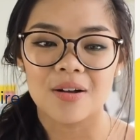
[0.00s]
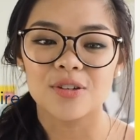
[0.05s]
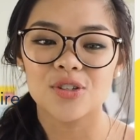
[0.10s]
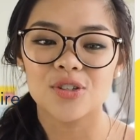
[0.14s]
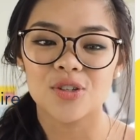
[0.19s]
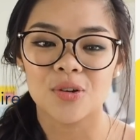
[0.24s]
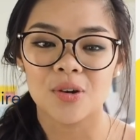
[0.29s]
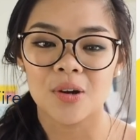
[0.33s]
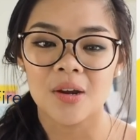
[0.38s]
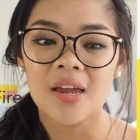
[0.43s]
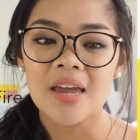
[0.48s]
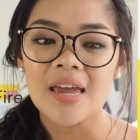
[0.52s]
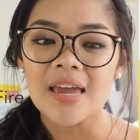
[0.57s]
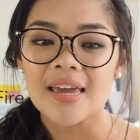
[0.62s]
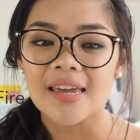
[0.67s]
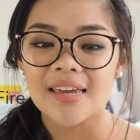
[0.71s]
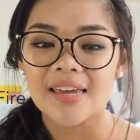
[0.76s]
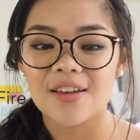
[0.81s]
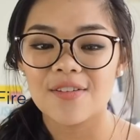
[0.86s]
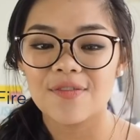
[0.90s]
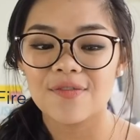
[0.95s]
So
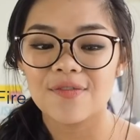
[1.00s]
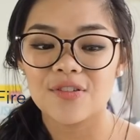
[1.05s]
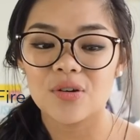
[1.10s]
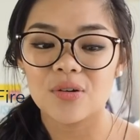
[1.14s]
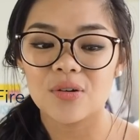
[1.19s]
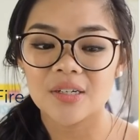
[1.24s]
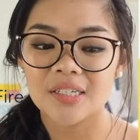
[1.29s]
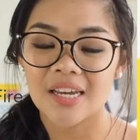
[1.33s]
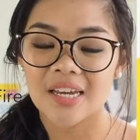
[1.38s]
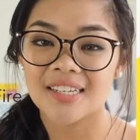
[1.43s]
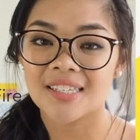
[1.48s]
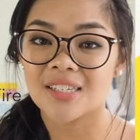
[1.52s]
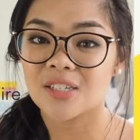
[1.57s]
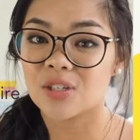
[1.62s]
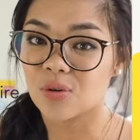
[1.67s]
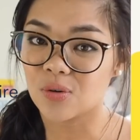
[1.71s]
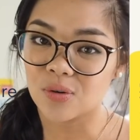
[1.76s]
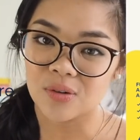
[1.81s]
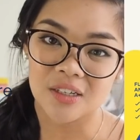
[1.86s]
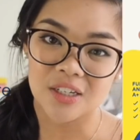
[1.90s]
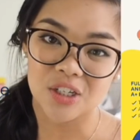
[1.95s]
if your text has
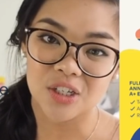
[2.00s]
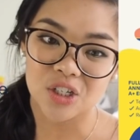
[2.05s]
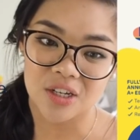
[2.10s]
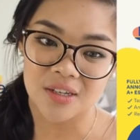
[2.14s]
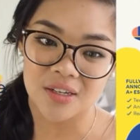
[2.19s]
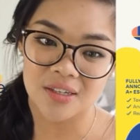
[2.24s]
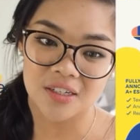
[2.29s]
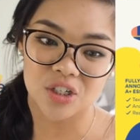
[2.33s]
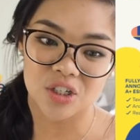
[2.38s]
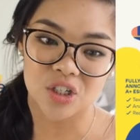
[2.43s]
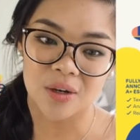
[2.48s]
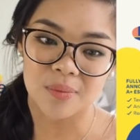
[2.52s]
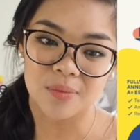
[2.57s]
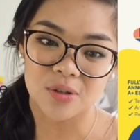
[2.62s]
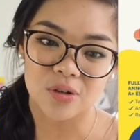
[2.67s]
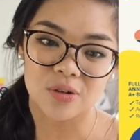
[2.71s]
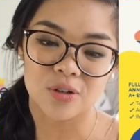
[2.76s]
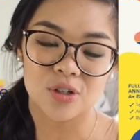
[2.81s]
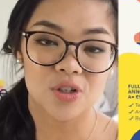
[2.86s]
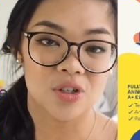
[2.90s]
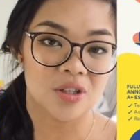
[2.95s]
only just jumped
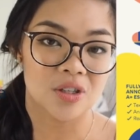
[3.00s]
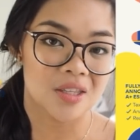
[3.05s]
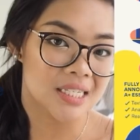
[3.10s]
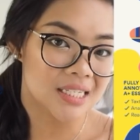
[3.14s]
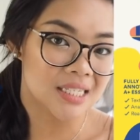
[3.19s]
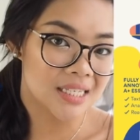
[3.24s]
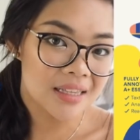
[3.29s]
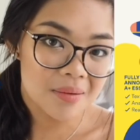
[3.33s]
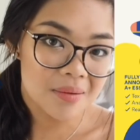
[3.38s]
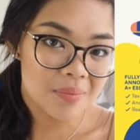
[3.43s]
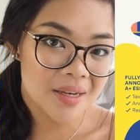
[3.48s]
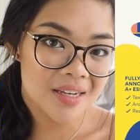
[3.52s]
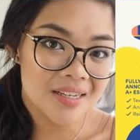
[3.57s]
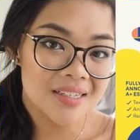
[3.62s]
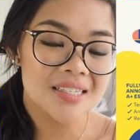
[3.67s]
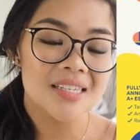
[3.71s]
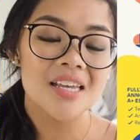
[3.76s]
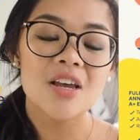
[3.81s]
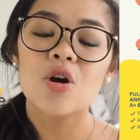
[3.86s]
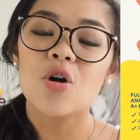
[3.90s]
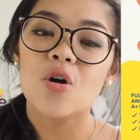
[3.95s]
onto the
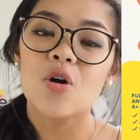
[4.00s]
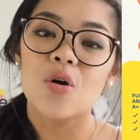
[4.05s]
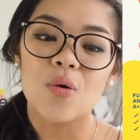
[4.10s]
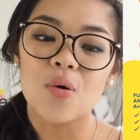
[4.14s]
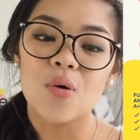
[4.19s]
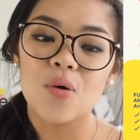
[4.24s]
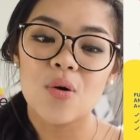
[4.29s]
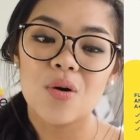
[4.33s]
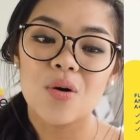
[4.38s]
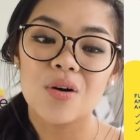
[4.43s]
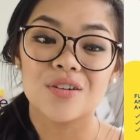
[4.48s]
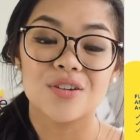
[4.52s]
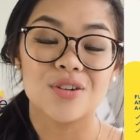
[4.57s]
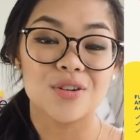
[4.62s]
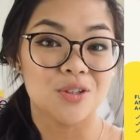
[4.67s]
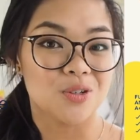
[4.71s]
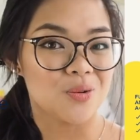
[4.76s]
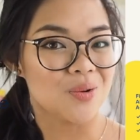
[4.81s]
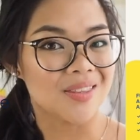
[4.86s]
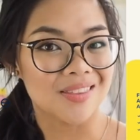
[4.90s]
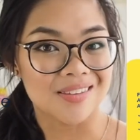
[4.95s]
syllabus or you're
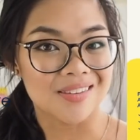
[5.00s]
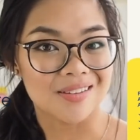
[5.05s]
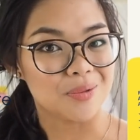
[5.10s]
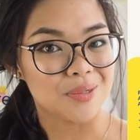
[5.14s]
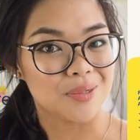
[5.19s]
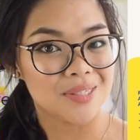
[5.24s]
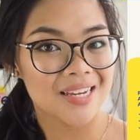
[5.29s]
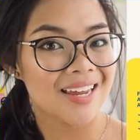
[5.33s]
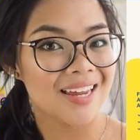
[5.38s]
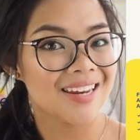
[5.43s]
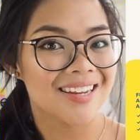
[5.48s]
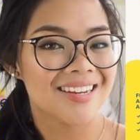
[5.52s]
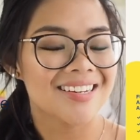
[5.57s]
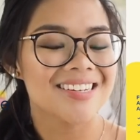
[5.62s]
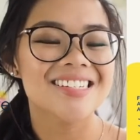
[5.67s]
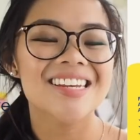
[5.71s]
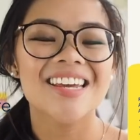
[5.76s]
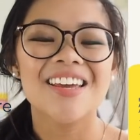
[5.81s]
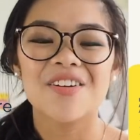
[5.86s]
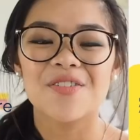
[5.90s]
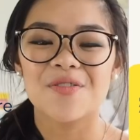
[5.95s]
doing the lieutenant,